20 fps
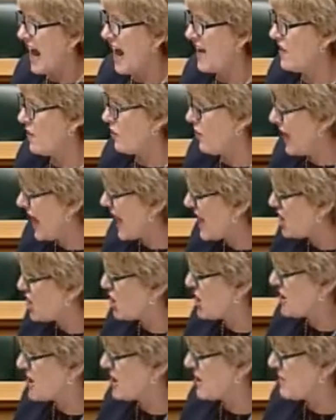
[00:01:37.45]
and the
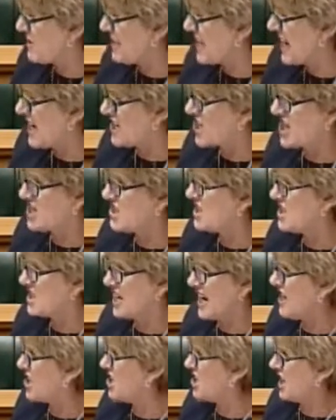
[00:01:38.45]
relationships there just
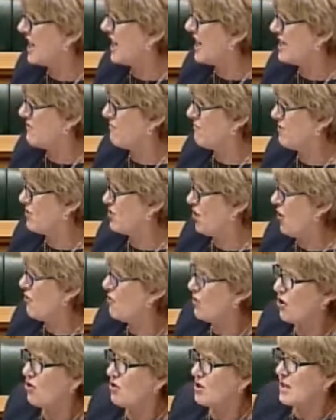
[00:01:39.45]
actually
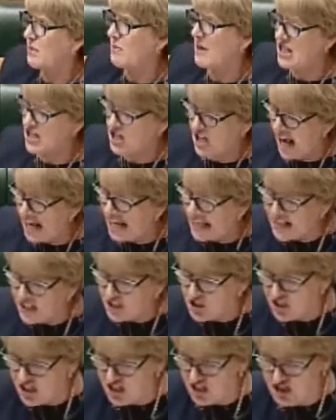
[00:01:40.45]
don't look to be
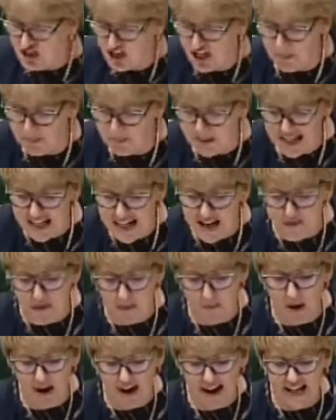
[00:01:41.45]
gelling just yet, but
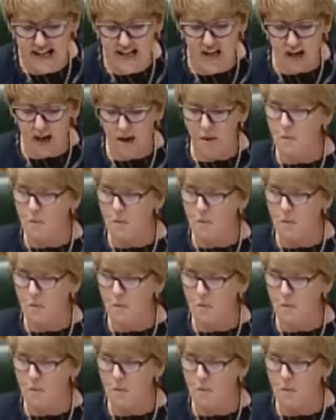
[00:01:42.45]
never mind